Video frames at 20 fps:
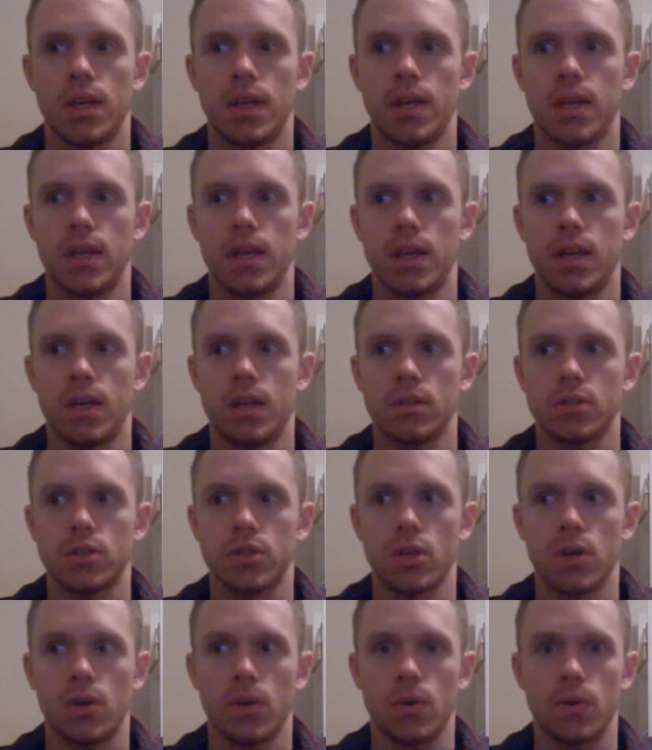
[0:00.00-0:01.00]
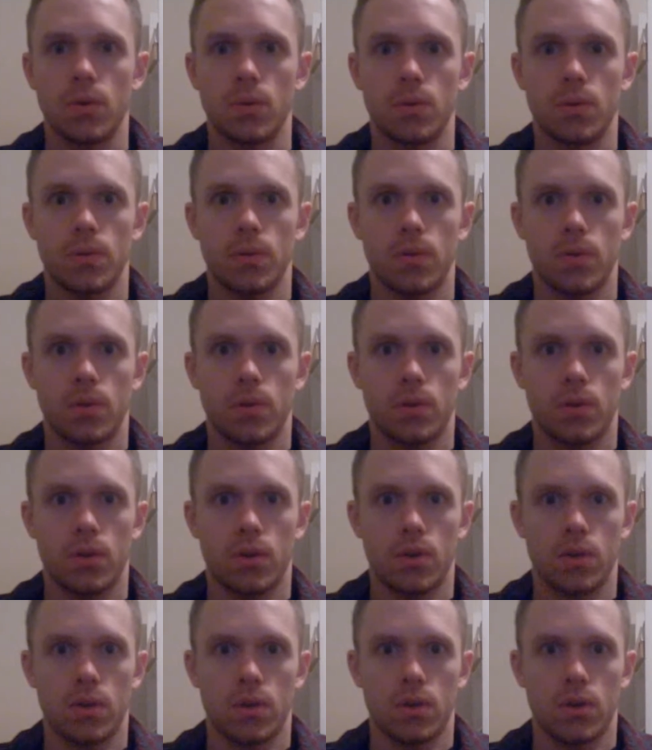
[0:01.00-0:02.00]
And so
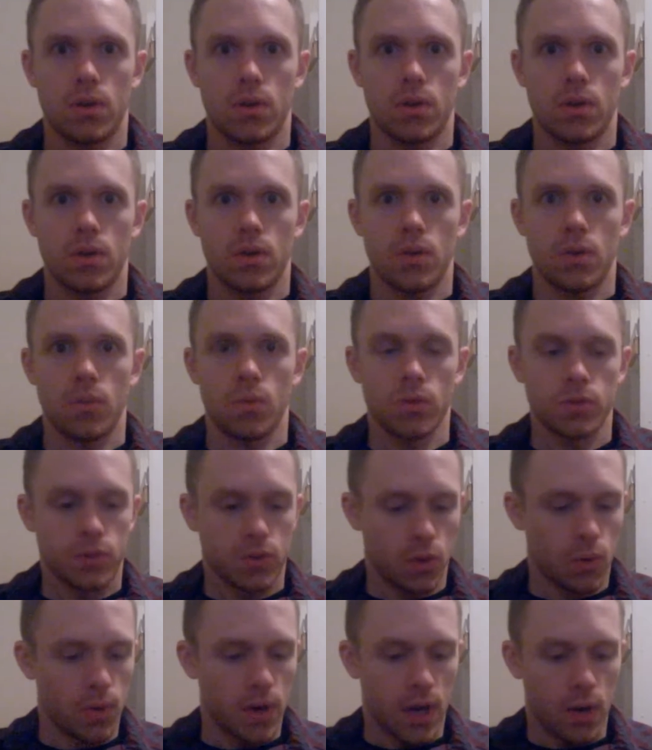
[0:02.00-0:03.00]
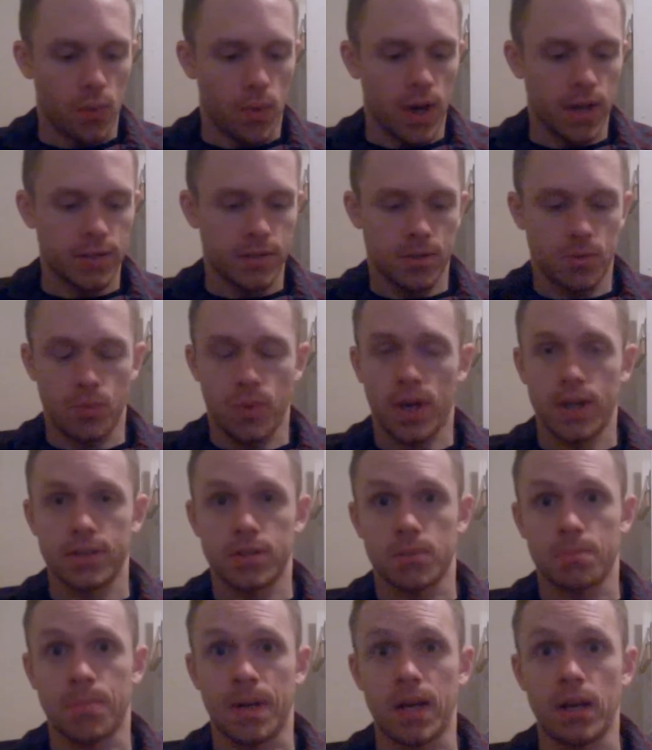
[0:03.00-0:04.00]
what's going on? Why is
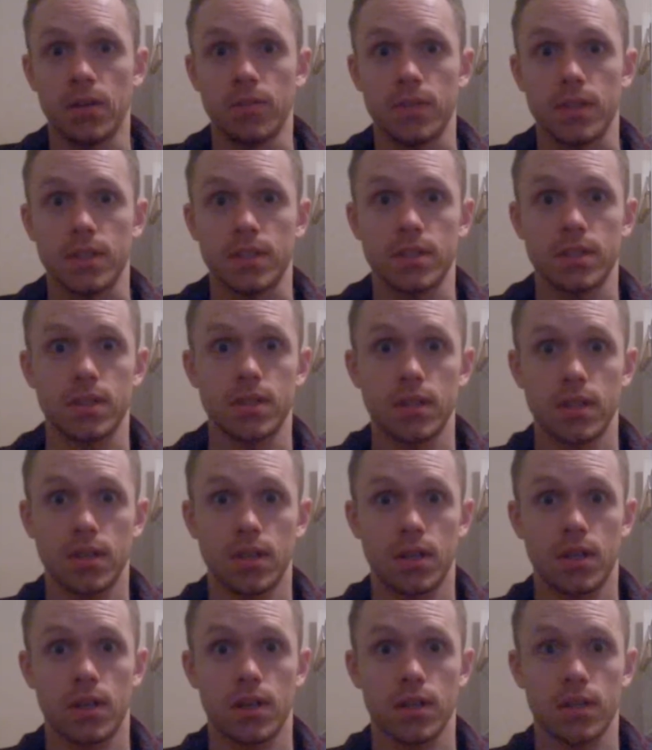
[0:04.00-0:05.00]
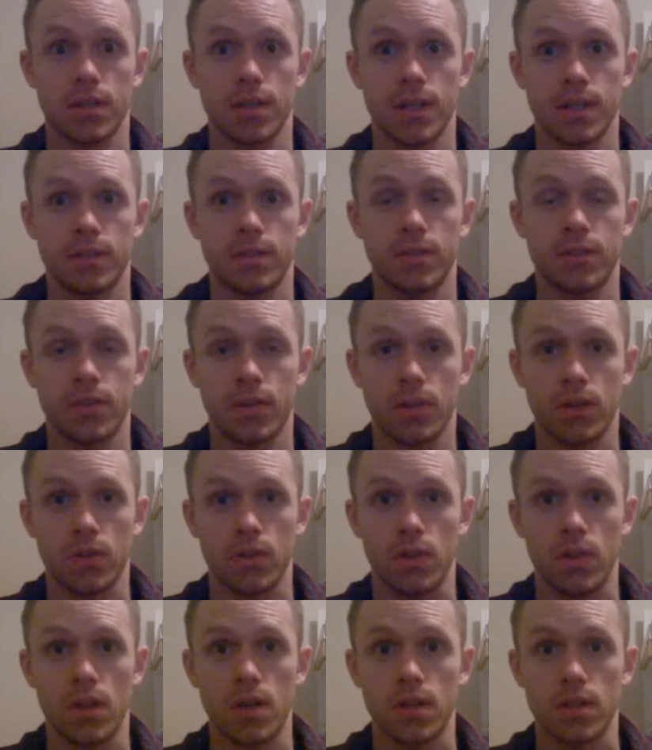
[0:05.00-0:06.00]
your pelvis connected to your
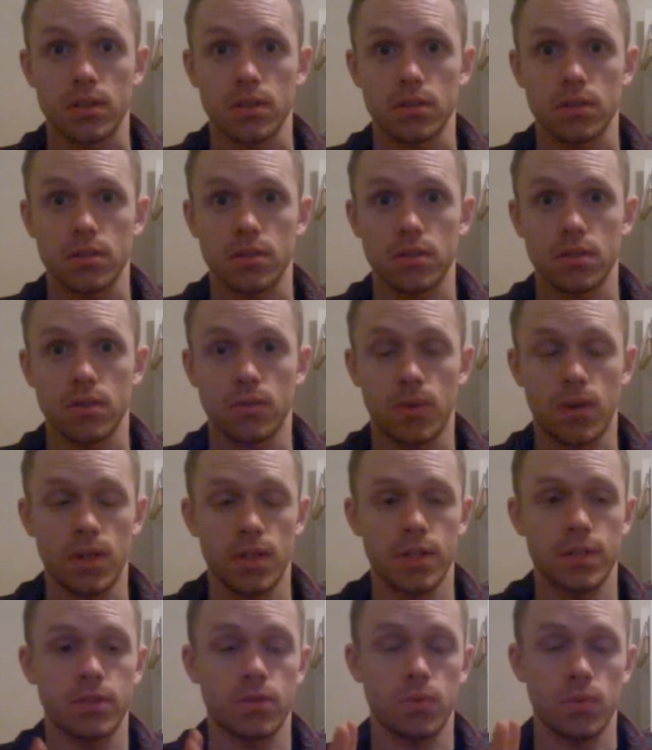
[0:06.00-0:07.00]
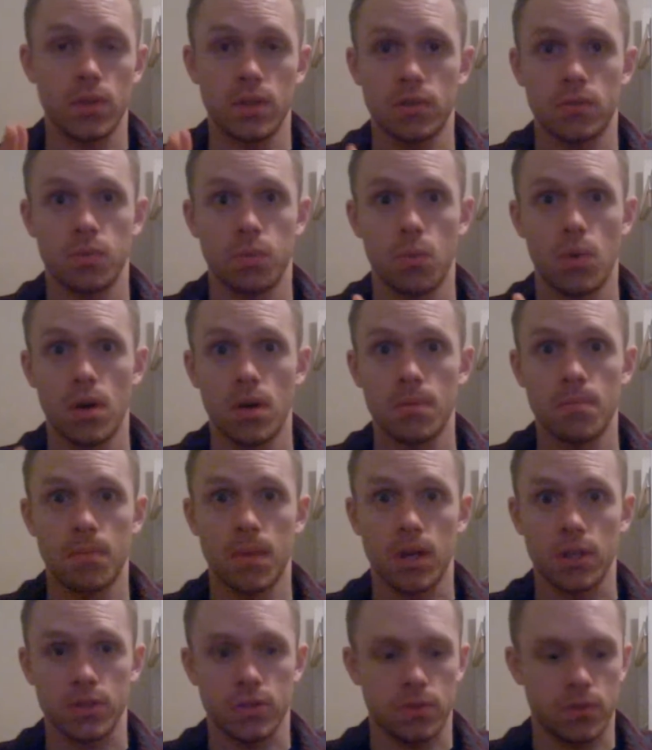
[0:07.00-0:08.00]
lungs? Well, it's one
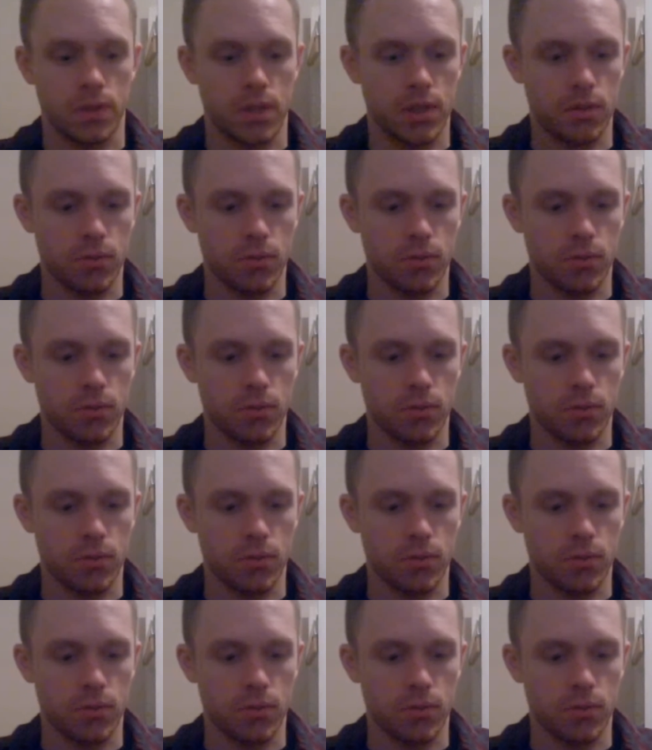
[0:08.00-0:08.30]
muscle that